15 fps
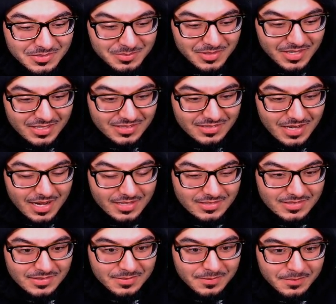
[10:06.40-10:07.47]
bro. Like
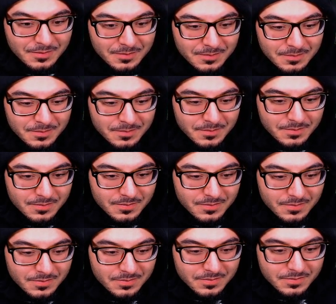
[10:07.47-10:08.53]
crazy. A two, a
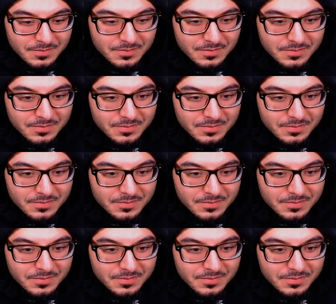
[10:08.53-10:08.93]
one, two, three,